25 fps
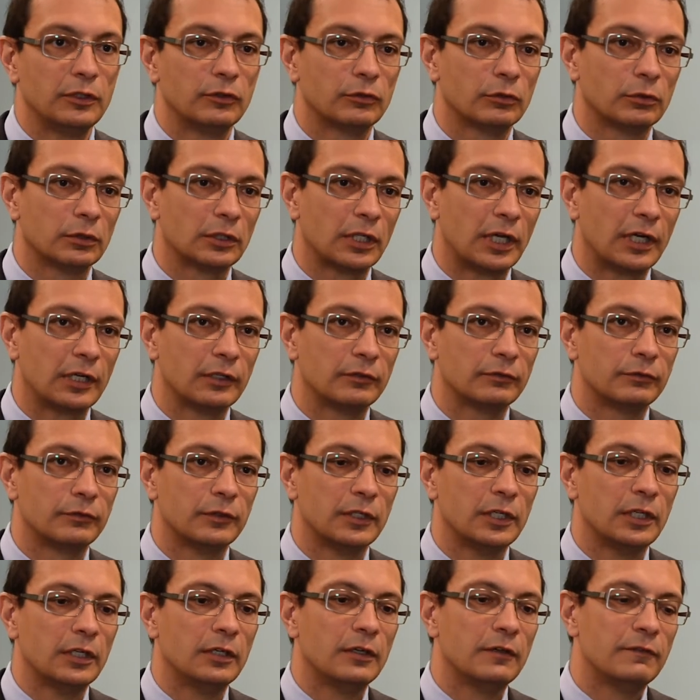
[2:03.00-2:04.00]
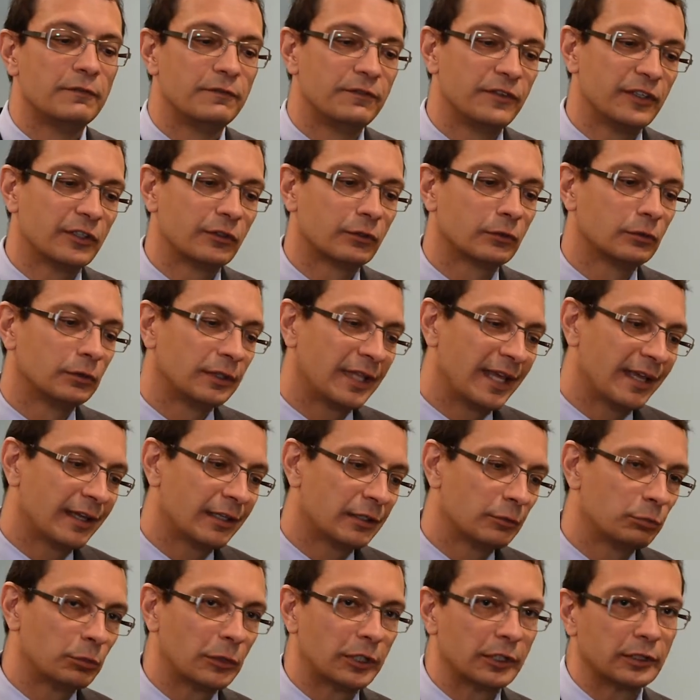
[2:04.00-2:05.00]
So a lot of fiscal
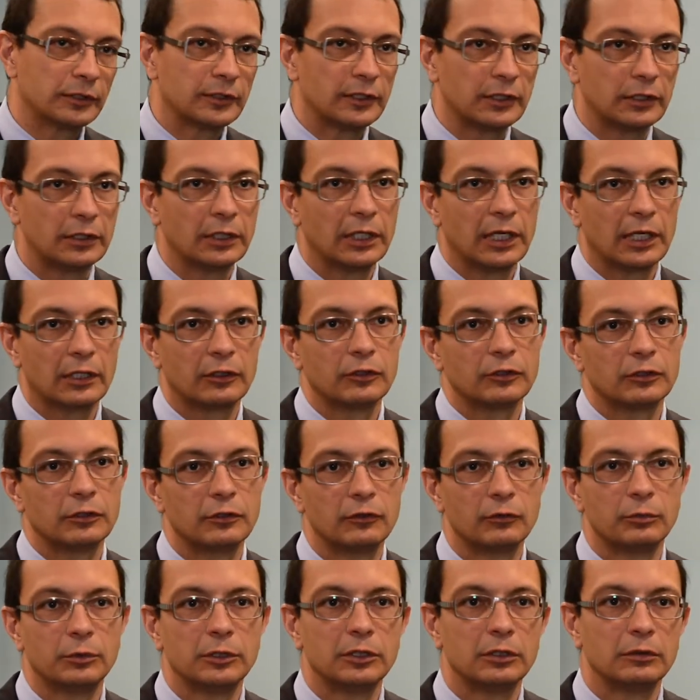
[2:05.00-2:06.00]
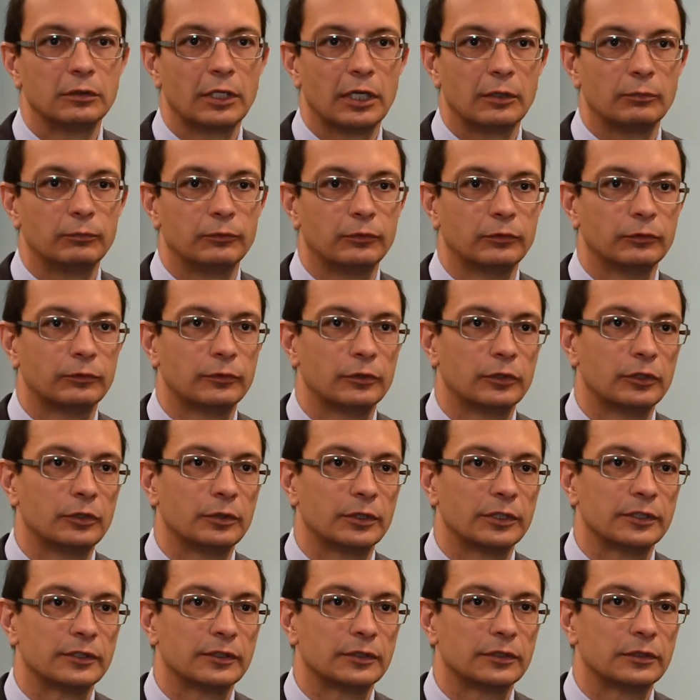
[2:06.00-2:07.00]
and monetary action has been helpful for the
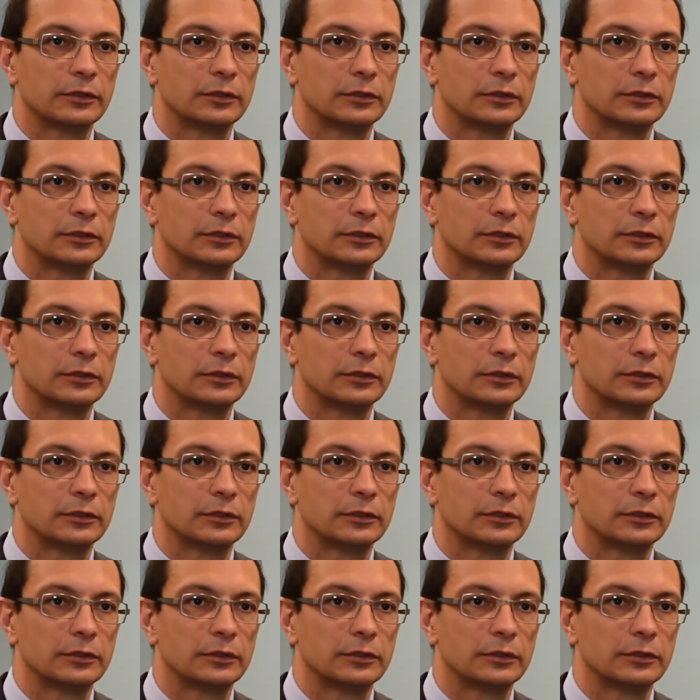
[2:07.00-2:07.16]
US.